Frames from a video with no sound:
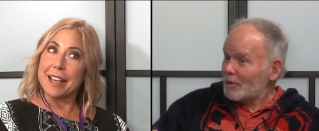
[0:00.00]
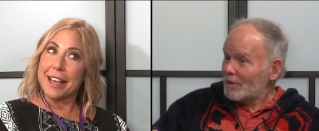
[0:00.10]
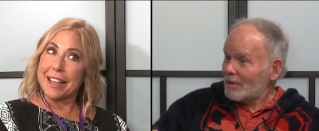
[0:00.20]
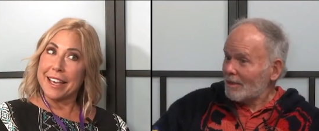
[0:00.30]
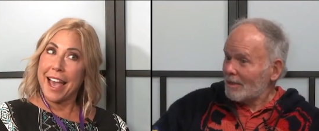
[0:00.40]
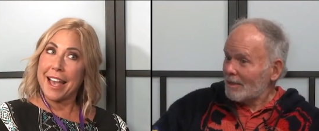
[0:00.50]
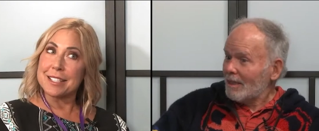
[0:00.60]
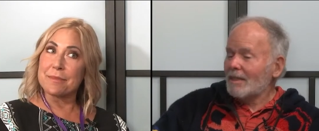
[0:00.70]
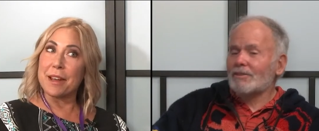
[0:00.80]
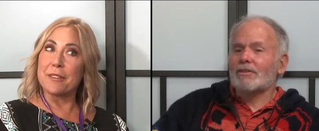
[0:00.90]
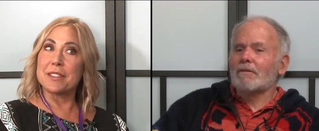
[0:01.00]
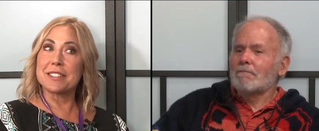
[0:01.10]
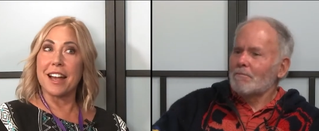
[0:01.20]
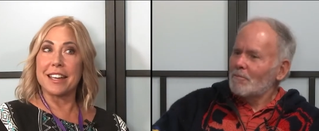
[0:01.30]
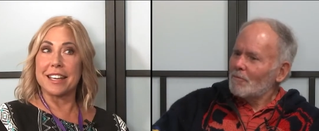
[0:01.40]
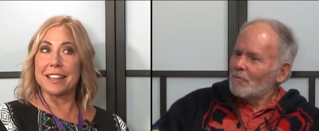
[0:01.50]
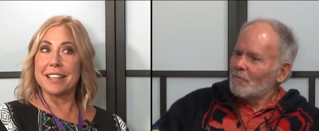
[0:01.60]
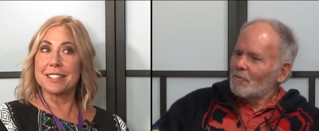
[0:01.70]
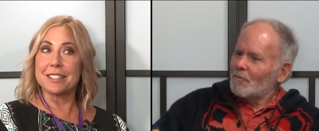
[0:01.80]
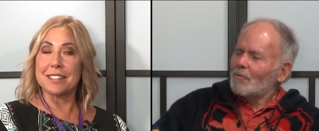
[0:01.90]
Speaker 1: wasn't it? Yes, but it was sunny. At
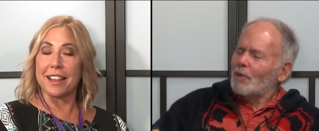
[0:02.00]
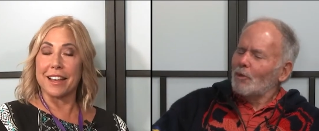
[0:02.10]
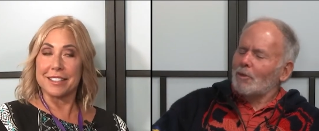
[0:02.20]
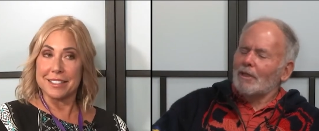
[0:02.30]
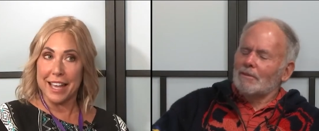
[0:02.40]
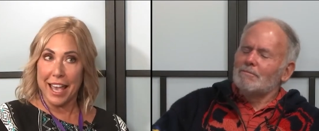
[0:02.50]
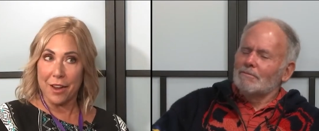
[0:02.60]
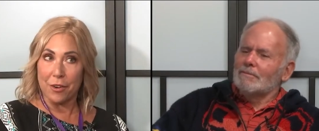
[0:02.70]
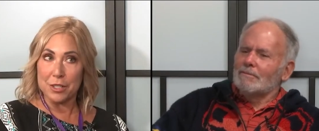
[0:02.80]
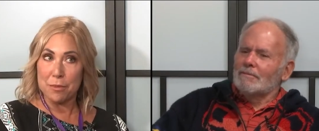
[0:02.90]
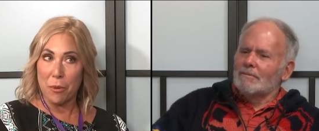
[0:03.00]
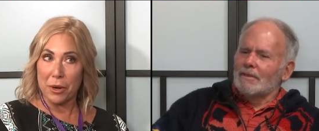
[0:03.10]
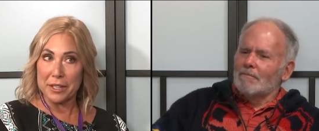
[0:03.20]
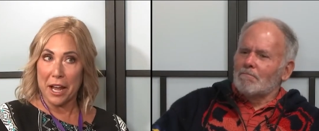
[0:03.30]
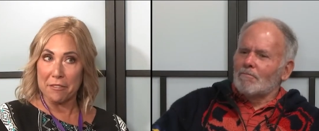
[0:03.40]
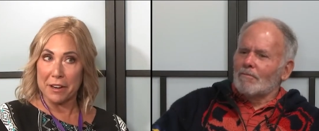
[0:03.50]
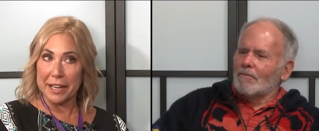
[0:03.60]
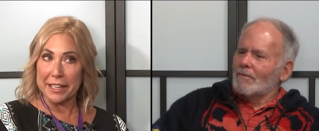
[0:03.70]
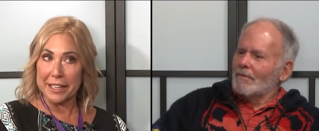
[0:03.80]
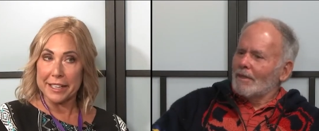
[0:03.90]
least it's not like today where it's pouring down
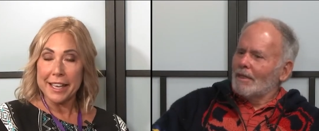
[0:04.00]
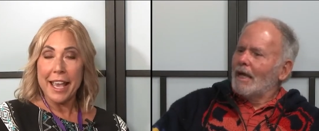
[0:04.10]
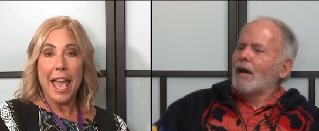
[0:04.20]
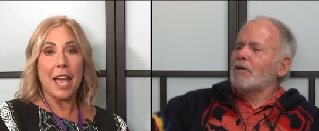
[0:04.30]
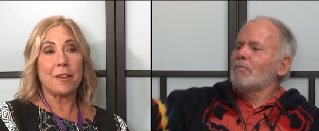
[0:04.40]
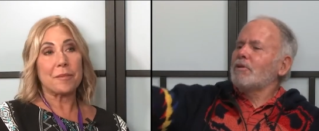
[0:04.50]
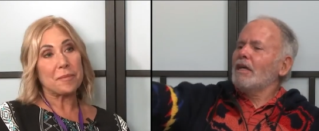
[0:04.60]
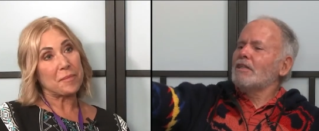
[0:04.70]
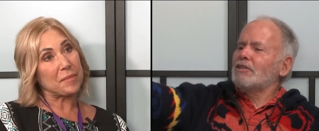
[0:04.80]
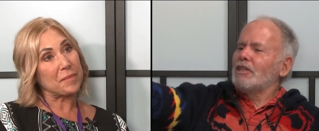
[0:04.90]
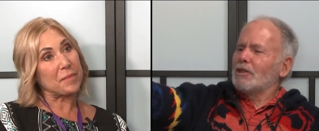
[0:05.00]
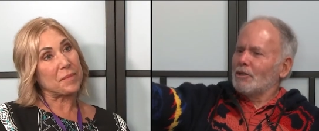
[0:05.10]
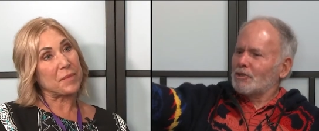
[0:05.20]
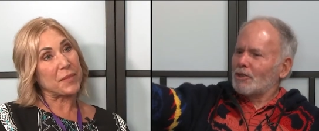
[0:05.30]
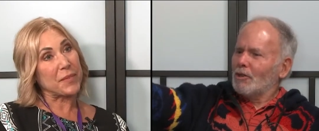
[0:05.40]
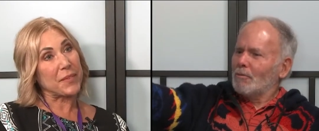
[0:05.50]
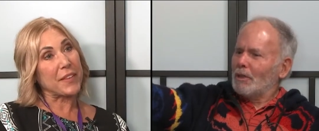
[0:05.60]
raining.
Speaker 2: I'll complain at the end of the show